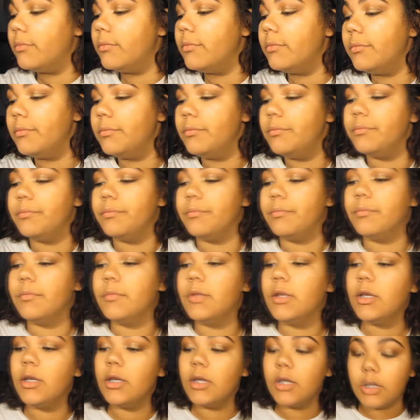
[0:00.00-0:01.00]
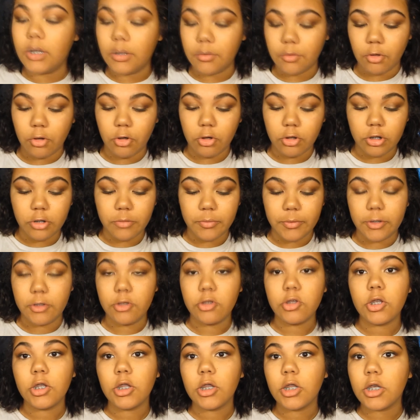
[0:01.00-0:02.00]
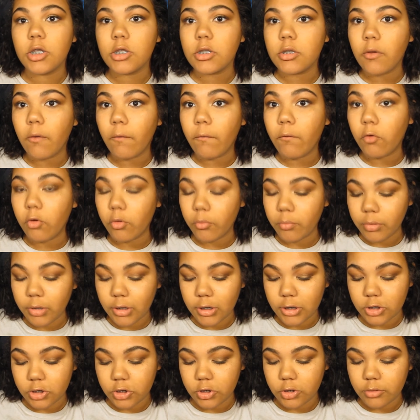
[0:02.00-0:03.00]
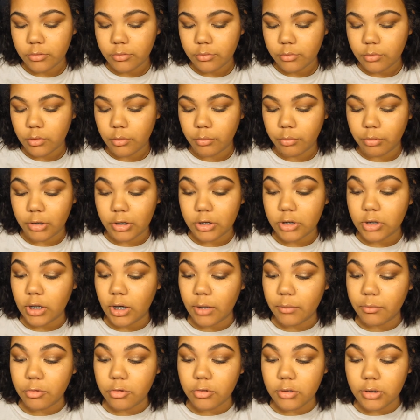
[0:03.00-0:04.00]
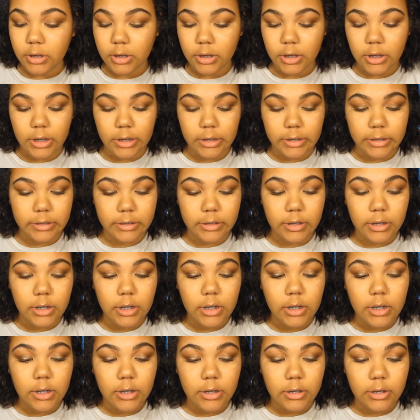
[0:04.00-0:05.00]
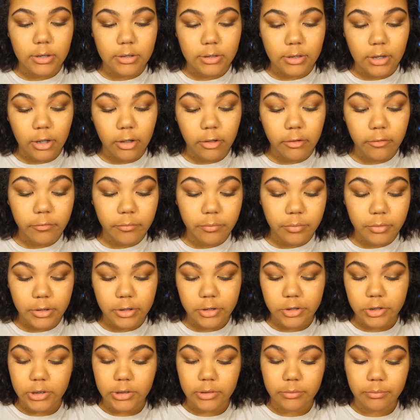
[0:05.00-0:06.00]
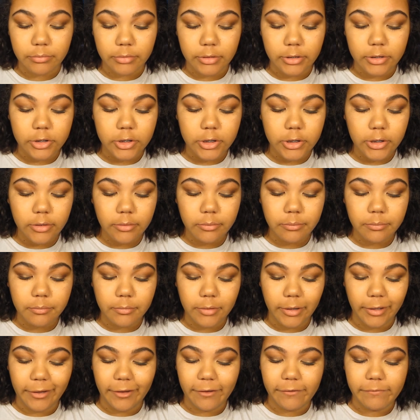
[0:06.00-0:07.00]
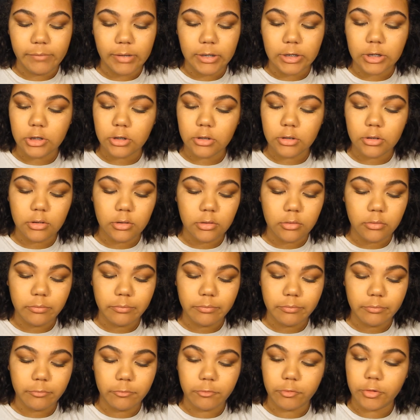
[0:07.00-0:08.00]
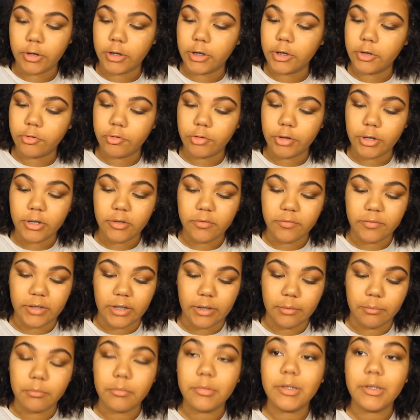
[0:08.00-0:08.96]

I'm going to be using this for blush. The blush I'm using is this e.l.f. blush in Blushing, like I've mentioned. Really creative name.